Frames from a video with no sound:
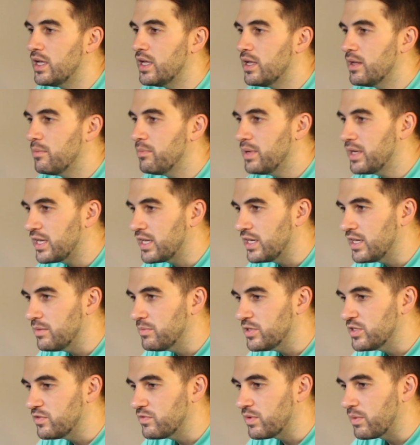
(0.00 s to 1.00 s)
pick an image
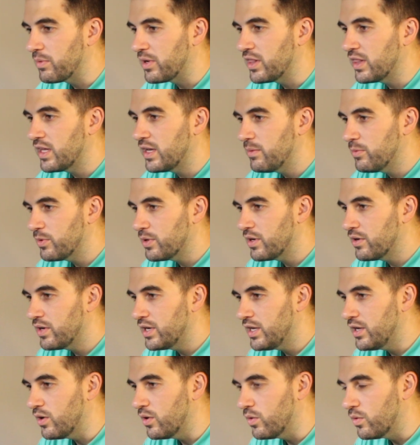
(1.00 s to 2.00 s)
from my library
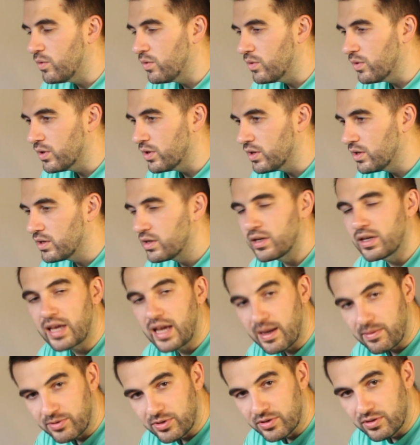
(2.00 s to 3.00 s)
or
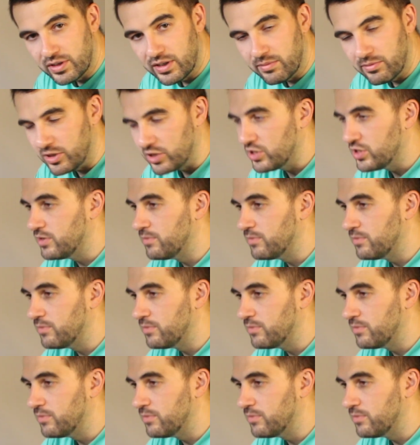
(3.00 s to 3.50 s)
capture an image?